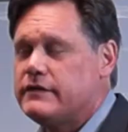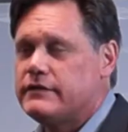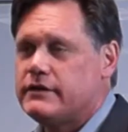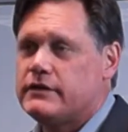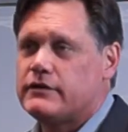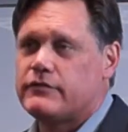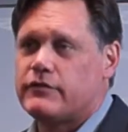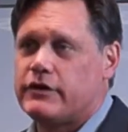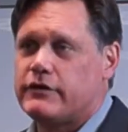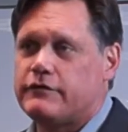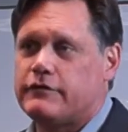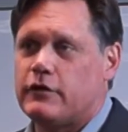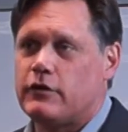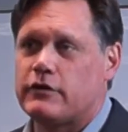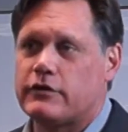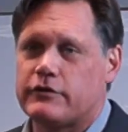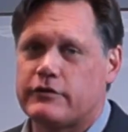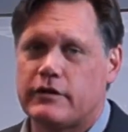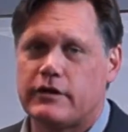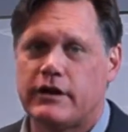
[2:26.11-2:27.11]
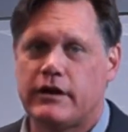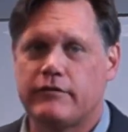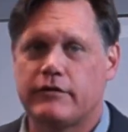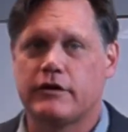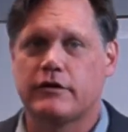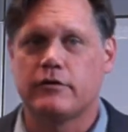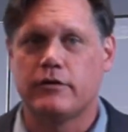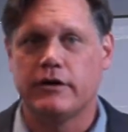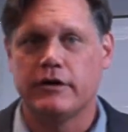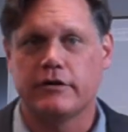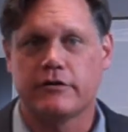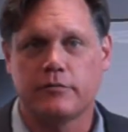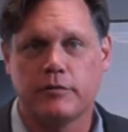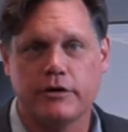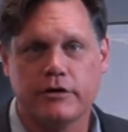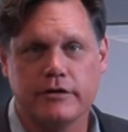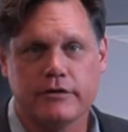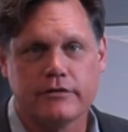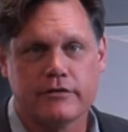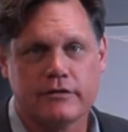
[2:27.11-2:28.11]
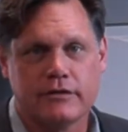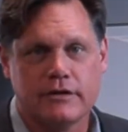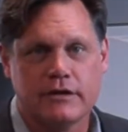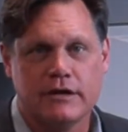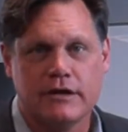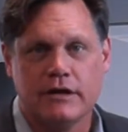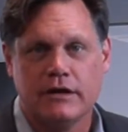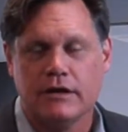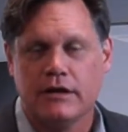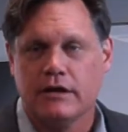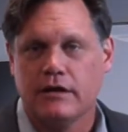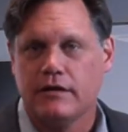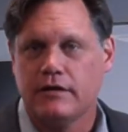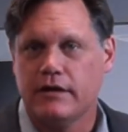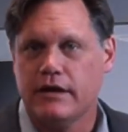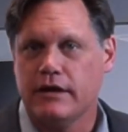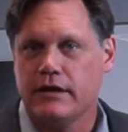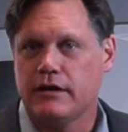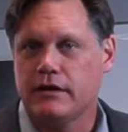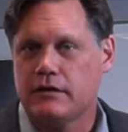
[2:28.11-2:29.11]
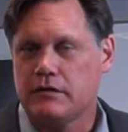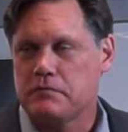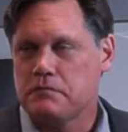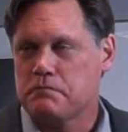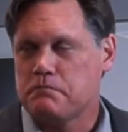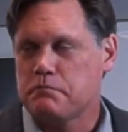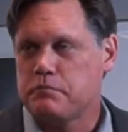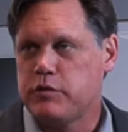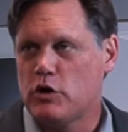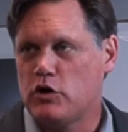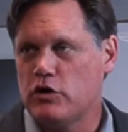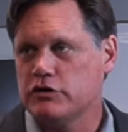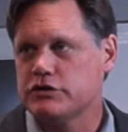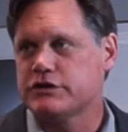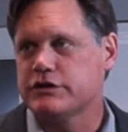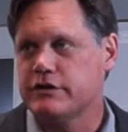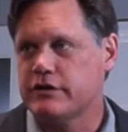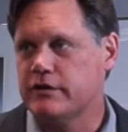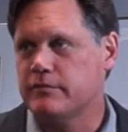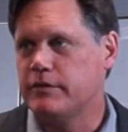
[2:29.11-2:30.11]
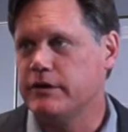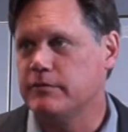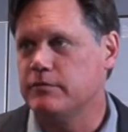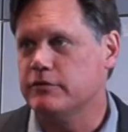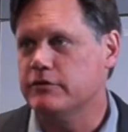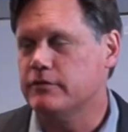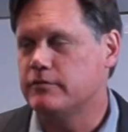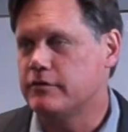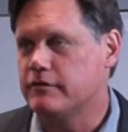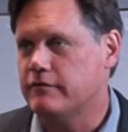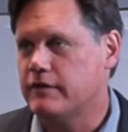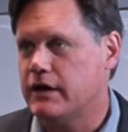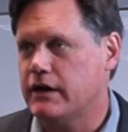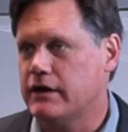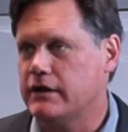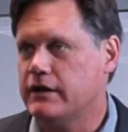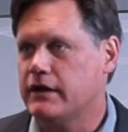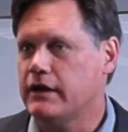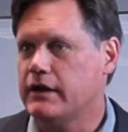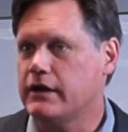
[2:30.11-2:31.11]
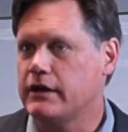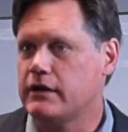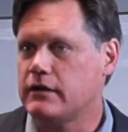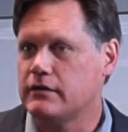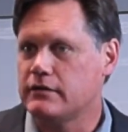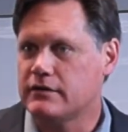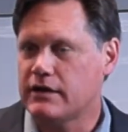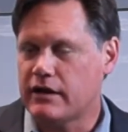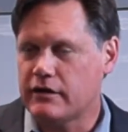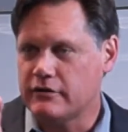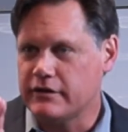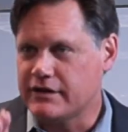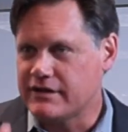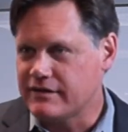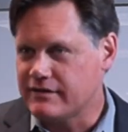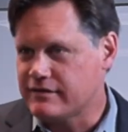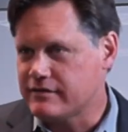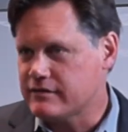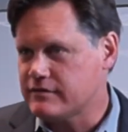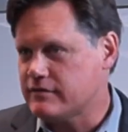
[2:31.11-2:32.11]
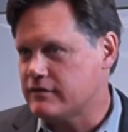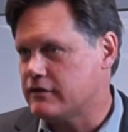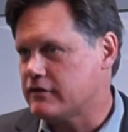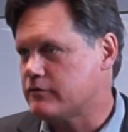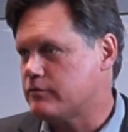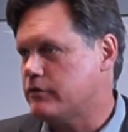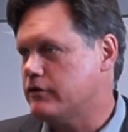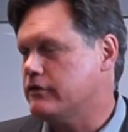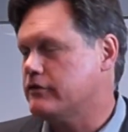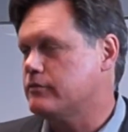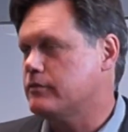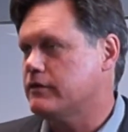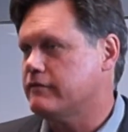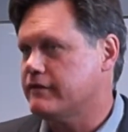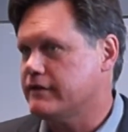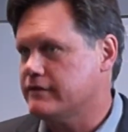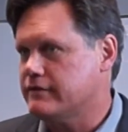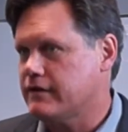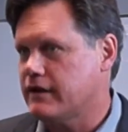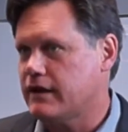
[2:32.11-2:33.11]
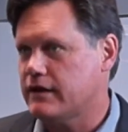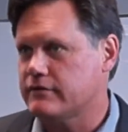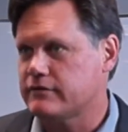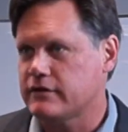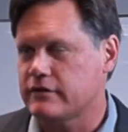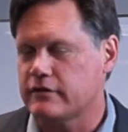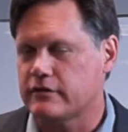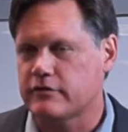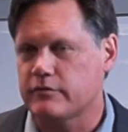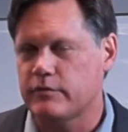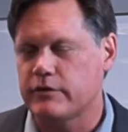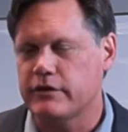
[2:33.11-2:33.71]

Disney is very focused on having a great experience. They push their people to provide a not only consistent experience, but a fantastic